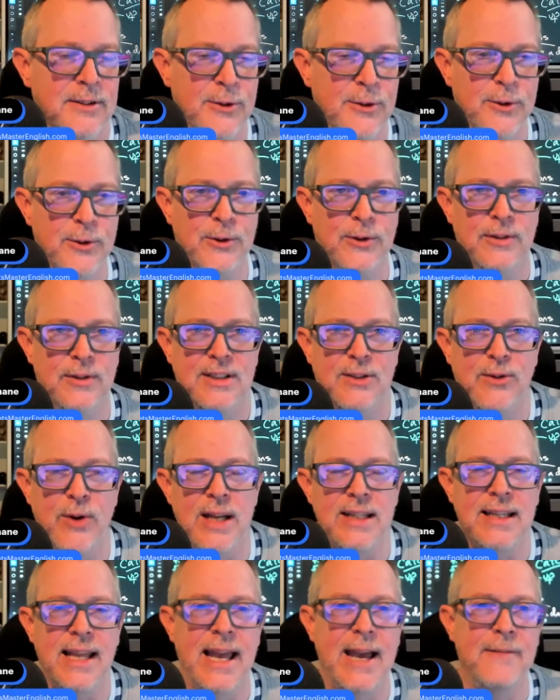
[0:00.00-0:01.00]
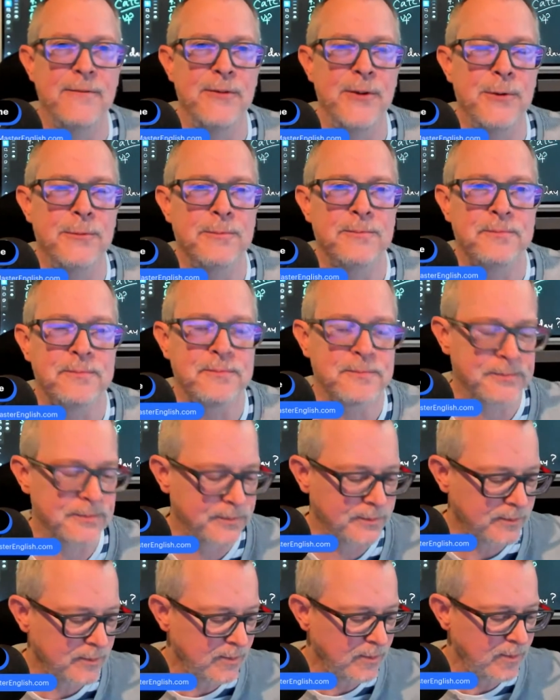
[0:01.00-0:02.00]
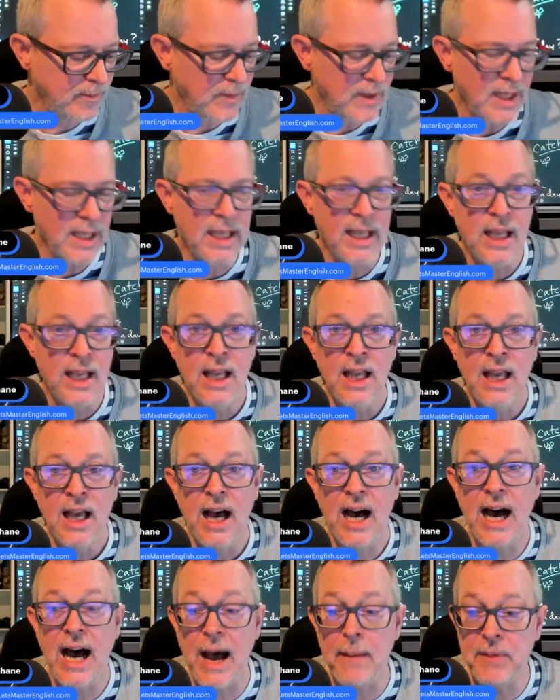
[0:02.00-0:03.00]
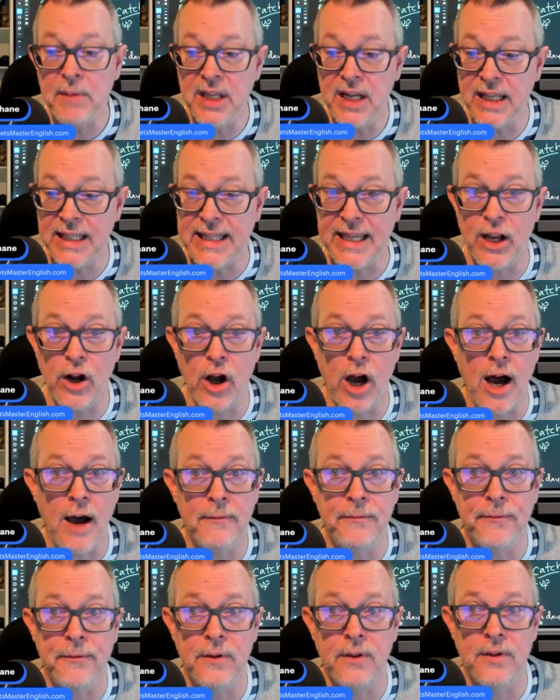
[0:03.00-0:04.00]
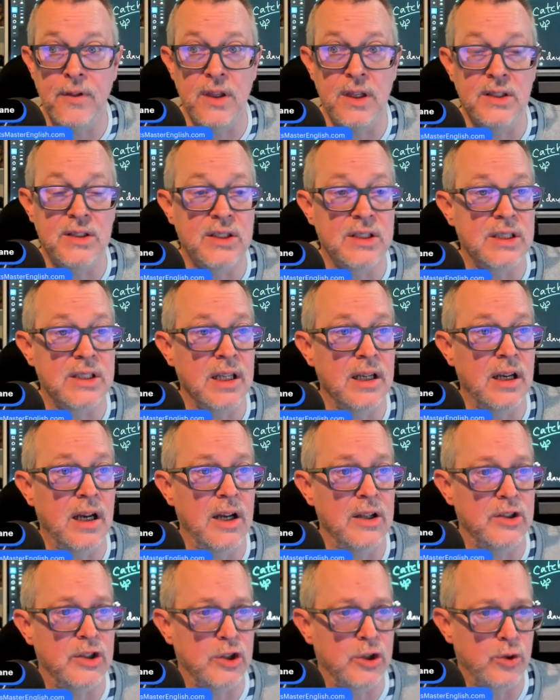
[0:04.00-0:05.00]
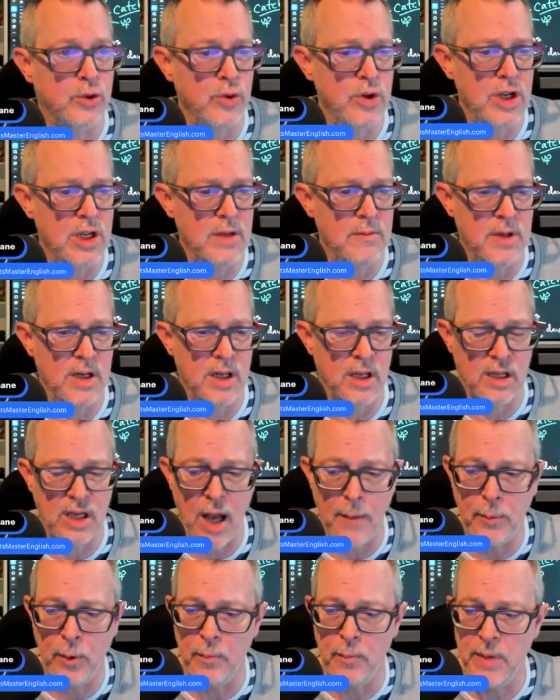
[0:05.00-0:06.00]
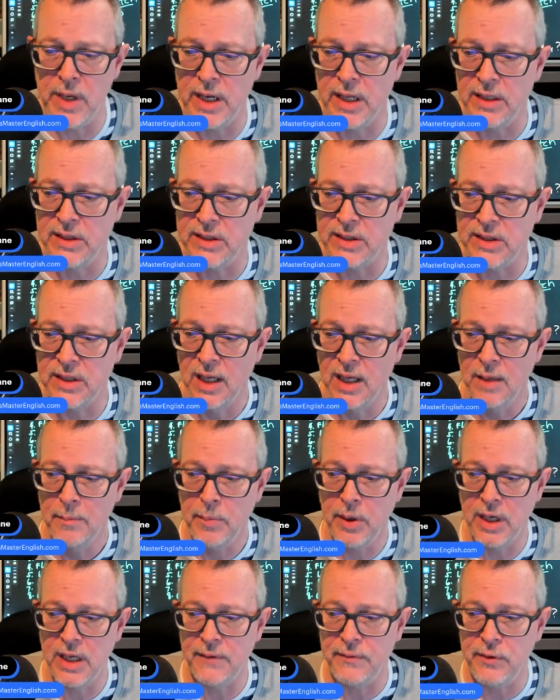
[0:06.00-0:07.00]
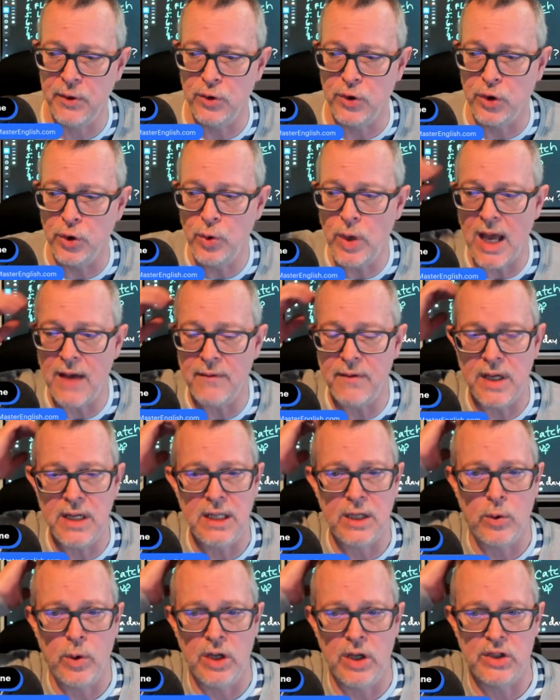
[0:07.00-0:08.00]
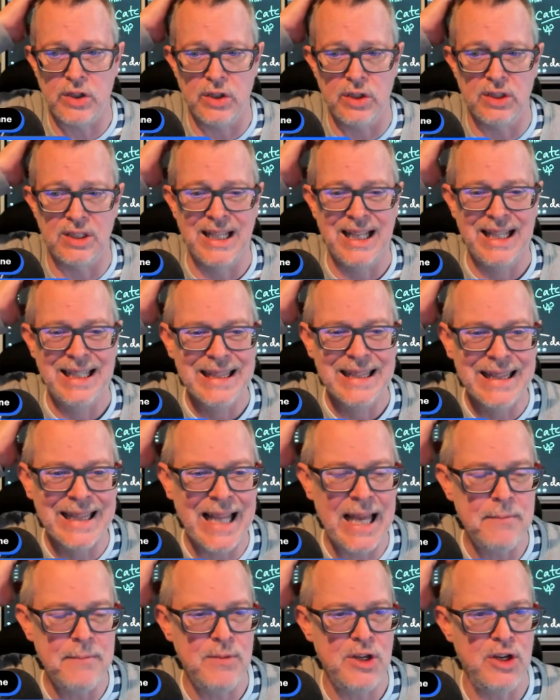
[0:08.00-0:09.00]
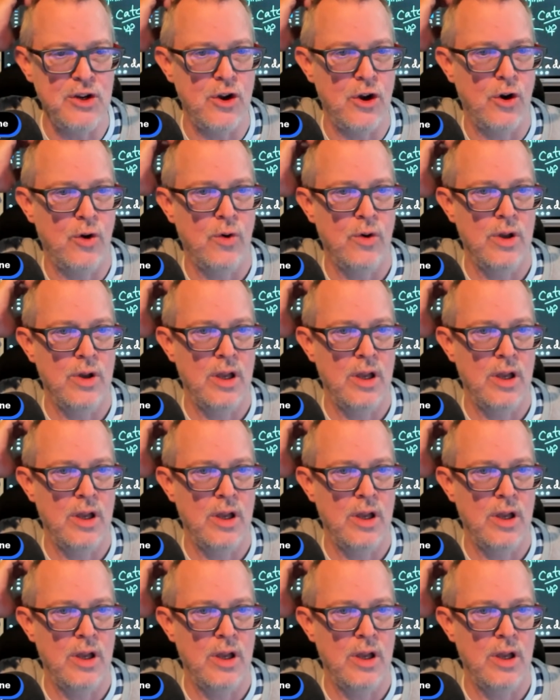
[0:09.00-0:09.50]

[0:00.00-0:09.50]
Cool. It's great to have you. I'm going to get off this stream in a couple minutes, but if you do have any questions, let me know,